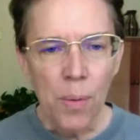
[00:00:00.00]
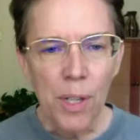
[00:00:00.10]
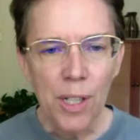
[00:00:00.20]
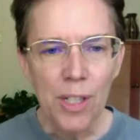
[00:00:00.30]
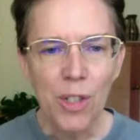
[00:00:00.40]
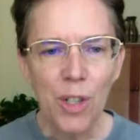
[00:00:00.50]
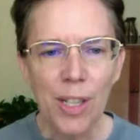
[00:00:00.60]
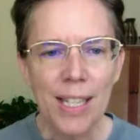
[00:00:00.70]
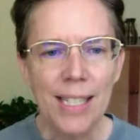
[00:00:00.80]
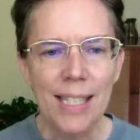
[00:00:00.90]
We're going to
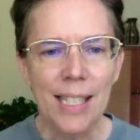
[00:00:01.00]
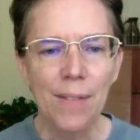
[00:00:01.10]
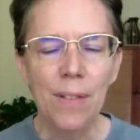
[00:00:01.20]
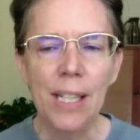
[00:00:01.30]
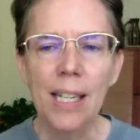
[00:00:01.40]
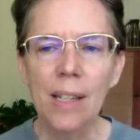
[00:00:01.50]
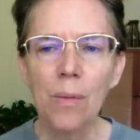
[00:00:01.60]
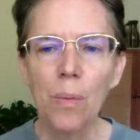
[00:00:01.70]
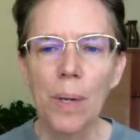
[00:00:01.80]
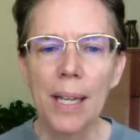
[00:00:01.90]
start this
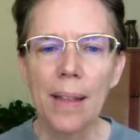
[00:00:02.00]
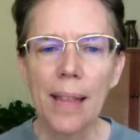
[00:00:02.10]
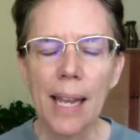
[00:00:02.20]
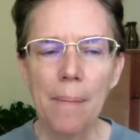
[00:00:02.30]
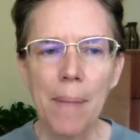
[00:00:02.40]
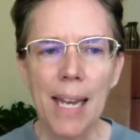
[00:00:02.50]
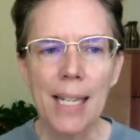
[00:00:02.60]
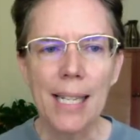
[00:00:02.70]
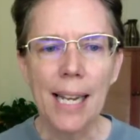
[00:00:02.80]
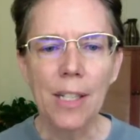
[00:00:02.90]
evening with a
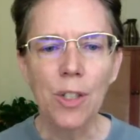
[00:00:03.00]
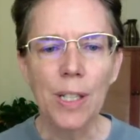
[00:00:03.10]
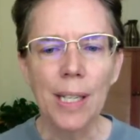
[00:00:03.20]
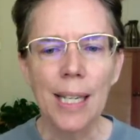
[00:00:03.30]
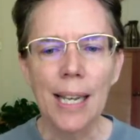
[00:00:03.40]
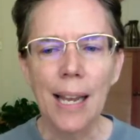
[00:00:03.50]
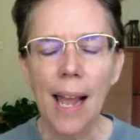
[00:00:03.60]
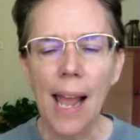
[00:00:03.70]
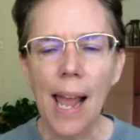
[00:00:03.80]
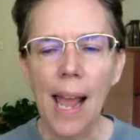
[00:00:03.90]
meditation,
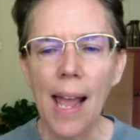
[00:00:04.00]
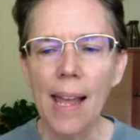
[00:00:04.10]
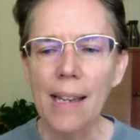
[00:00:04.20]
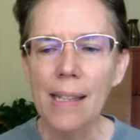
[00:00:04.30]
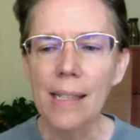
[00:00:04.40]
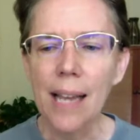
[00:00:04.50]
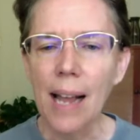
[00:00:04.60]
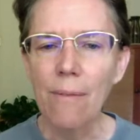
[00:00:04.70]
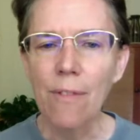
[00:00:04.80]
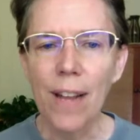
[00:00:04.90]
and
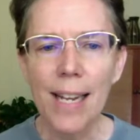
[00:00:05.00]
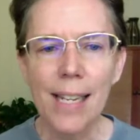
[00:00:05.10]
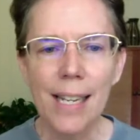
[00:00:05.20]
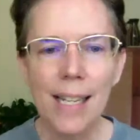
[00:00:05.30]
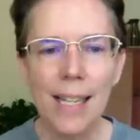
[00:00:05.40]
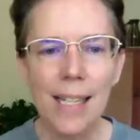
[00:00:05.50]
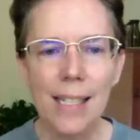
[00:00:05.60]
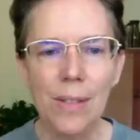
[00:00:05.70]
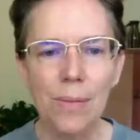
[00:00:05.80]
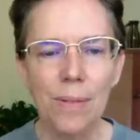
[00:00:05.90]
I'm finding that
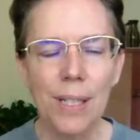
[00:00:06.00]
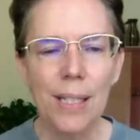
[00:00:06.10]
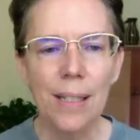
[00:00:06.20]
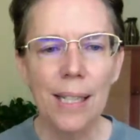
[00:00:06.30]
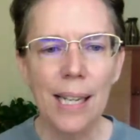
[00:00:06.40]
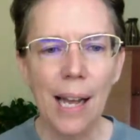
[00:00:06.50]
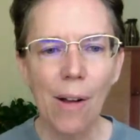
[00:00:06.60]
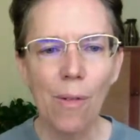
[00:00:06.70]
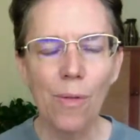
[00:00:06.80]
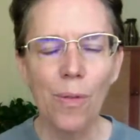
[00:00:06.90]
it's really
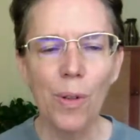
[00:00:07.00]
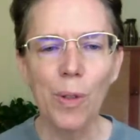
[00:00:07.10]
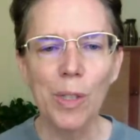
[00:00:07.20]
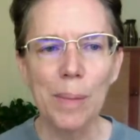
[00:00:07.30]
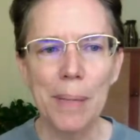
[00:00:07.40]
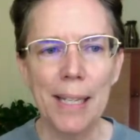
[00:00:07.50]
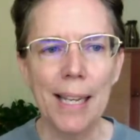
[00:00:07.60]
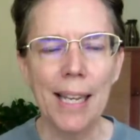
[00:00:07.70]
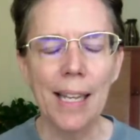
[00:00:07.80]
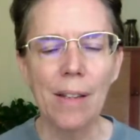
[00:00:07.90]
helpful to
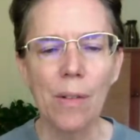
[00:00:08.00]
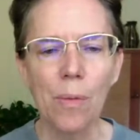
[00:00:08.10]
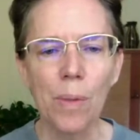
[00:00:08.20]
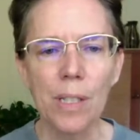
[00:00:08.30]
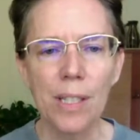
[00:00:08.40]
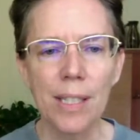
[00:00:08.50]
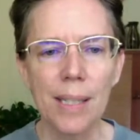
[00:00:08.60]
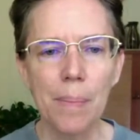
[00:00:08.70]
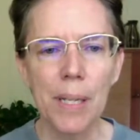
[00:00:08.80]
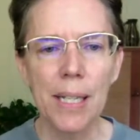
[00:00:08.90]
begin with
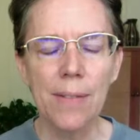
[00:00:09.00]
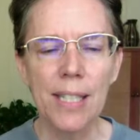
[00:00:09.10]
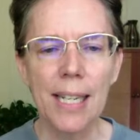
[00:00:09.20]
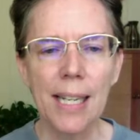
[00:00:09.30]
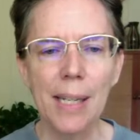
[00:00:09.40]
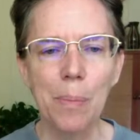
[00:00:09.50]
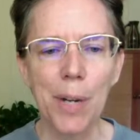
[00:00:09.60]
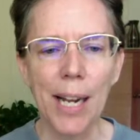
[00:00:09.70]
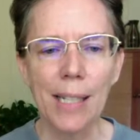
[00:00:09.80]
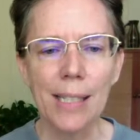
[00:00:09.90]
just a bit of standing
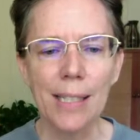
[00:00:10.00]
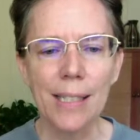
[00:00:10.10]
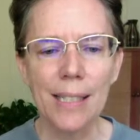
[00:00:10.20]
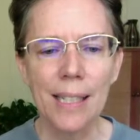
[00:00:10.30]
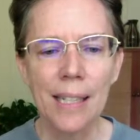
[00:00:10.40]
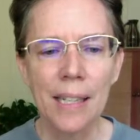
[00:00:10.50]
practice.